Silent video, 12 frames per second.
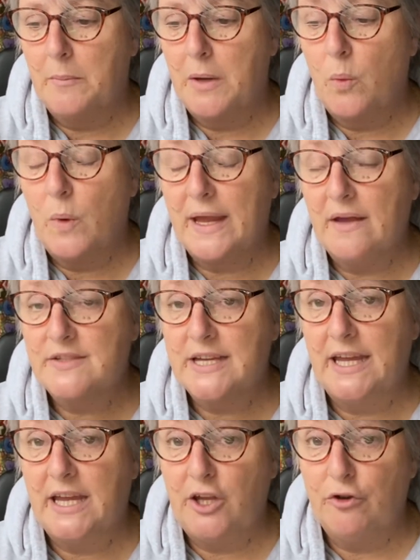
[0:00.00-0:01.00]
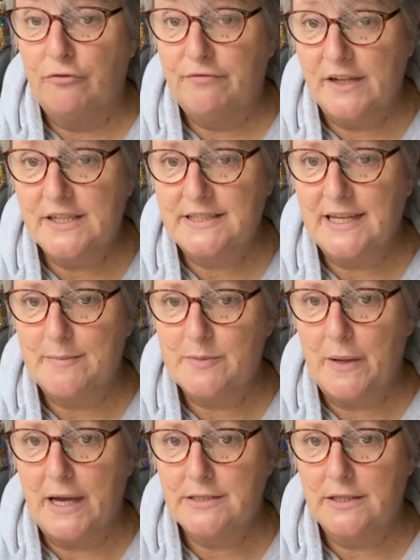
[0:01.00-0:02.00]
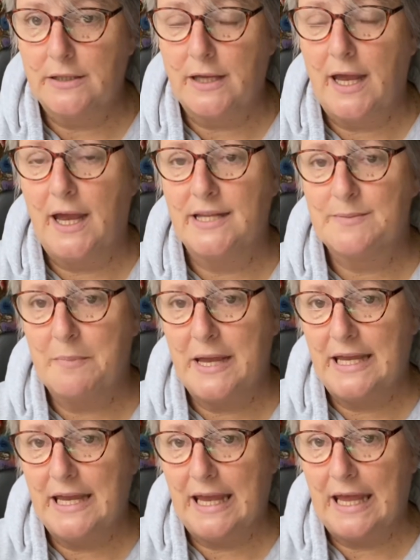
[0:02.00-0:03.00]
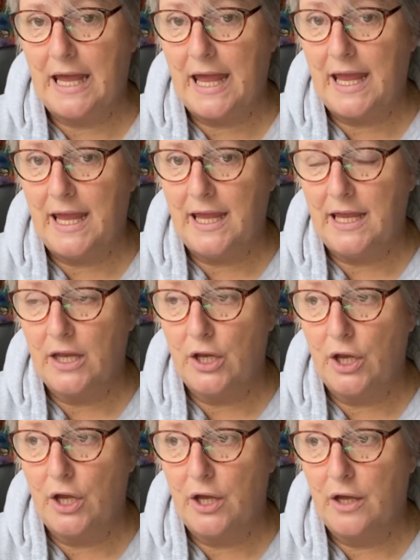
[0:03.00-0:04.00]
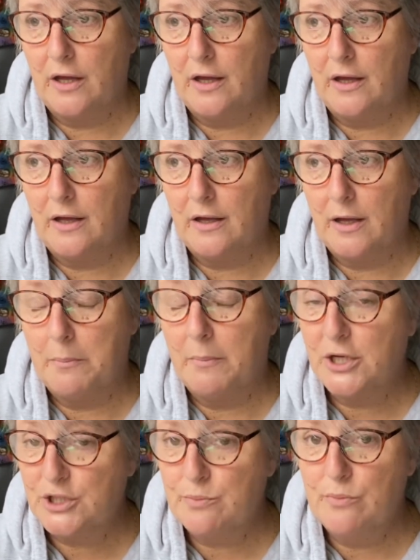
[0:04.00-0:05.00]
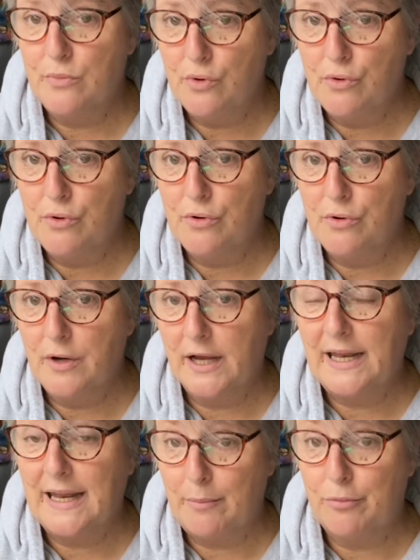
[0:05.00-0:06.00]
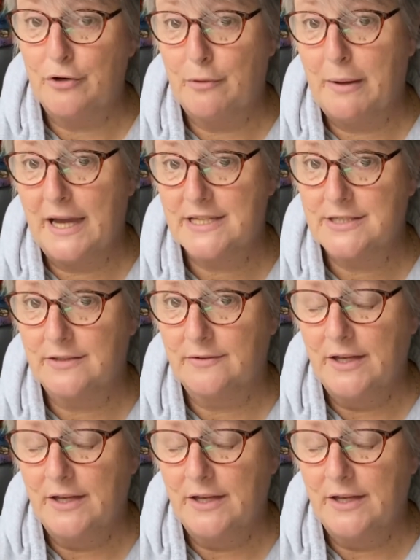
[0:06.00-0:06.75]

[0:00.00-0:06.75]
a way of taking your First Steps pattern and making it a much more elaborate pattern.